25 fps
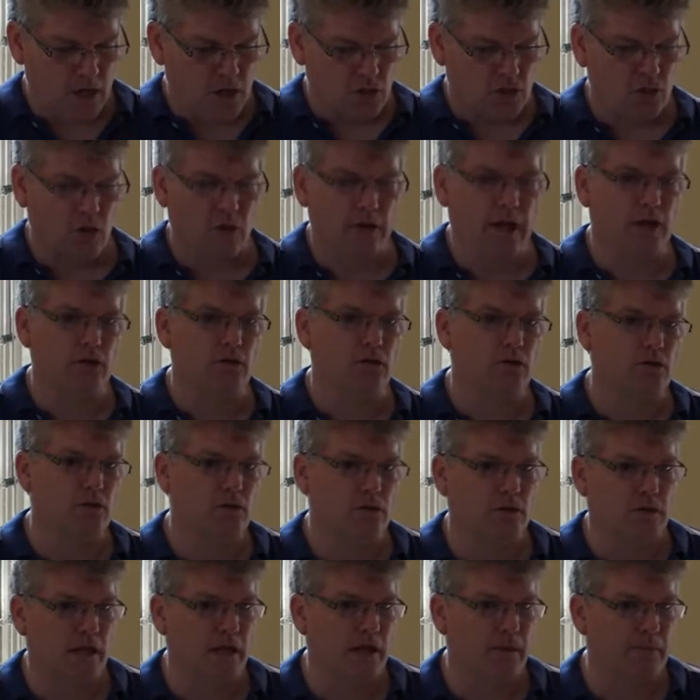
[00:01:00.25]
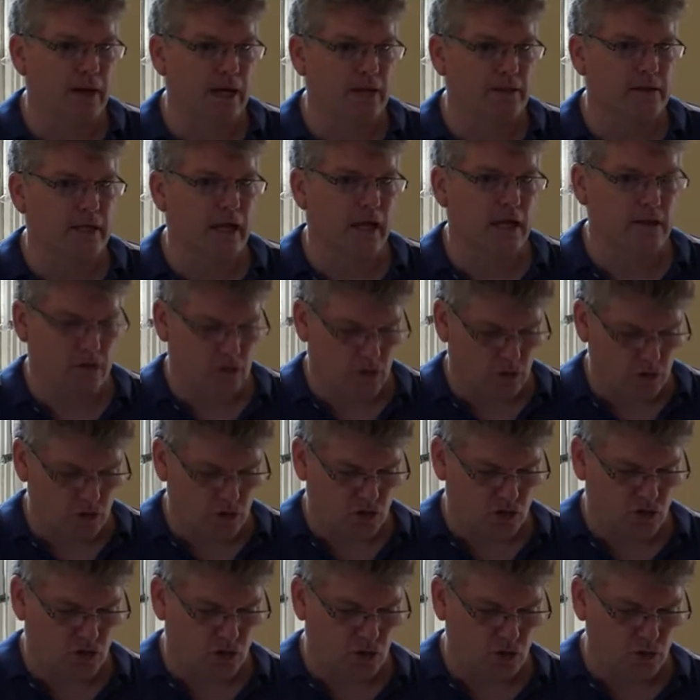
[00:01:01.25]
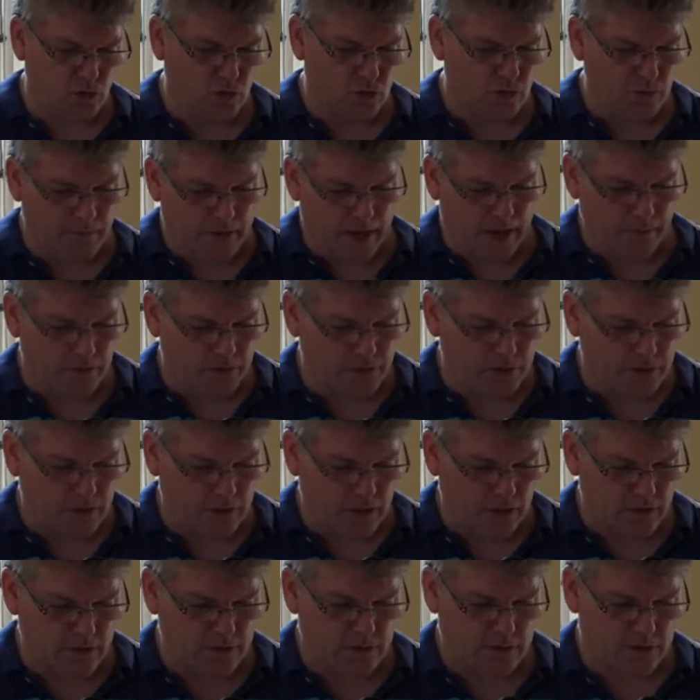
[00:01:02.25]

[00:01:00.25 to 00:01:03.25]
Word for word: So now you think about that, those two, the Bible said,